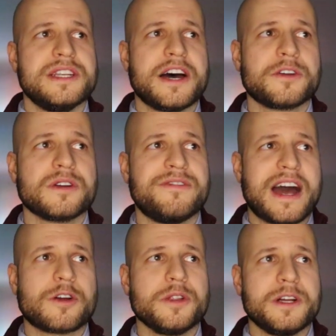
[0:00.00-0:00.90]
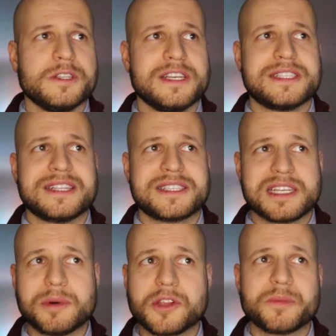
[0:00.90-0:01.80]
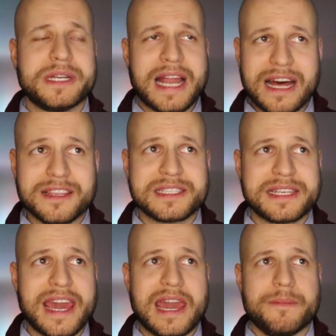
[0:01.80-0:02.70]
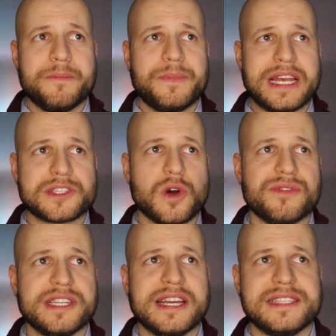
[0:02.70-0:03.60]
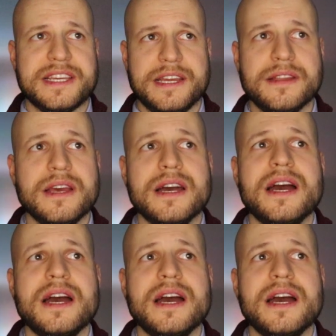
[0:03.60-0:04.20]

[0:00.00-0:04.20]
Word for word: another viral illness that's similar but not the same as COVID 19.